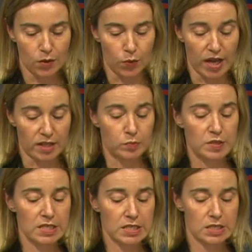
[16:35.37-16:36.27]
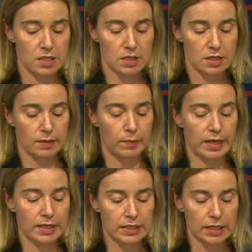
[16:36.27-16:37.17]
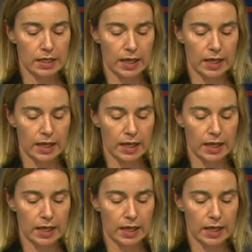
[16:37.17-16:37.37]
We had peace, stability,